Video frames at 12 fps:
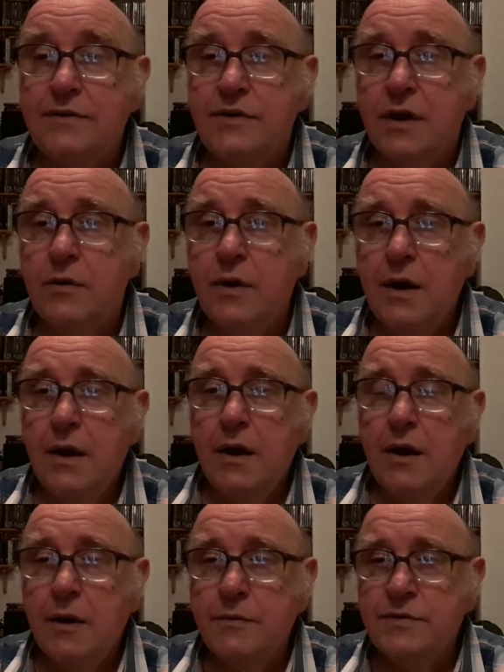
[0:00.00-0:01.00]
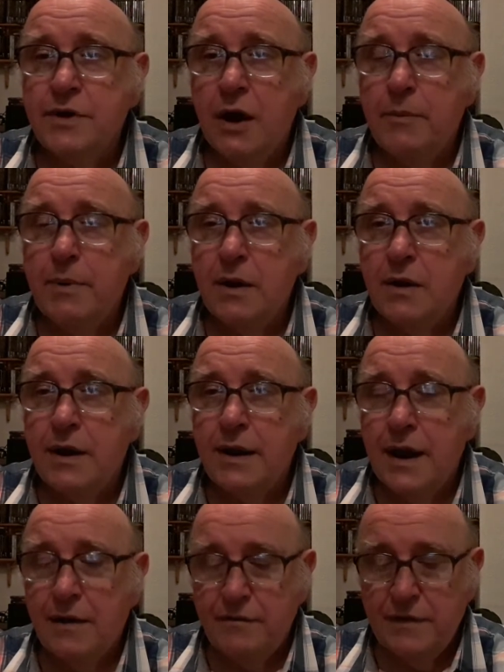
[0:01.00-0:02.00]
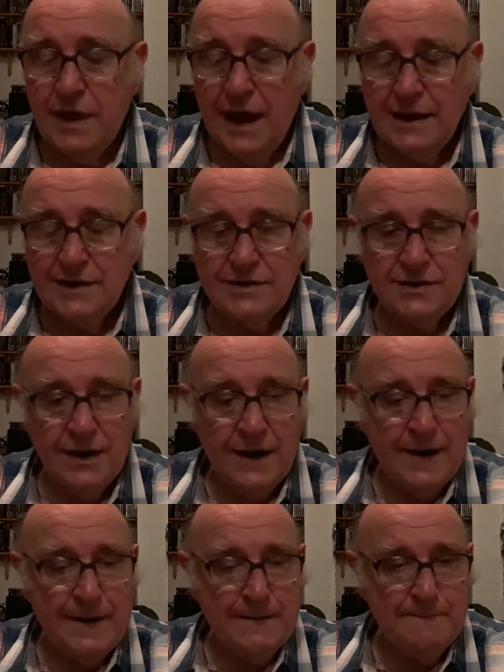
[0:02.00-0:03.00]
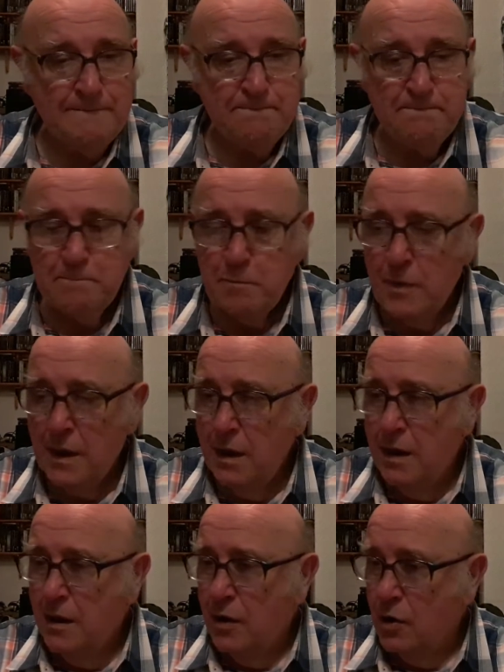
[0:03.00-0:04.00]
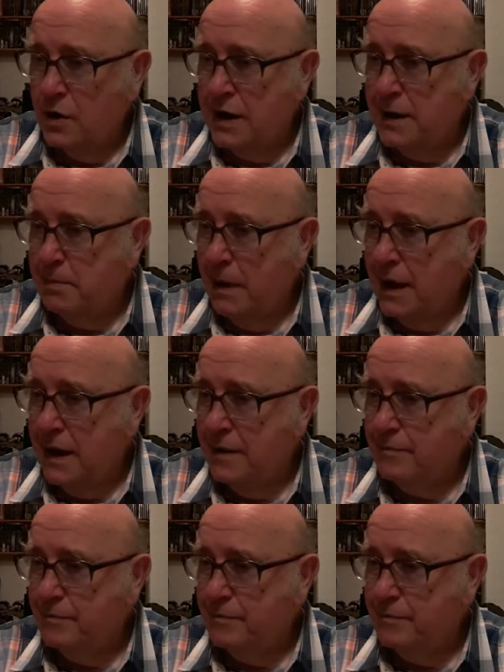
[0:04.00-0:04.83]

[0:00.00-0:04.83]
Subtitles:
So obviously I'll be looking out for that on eBay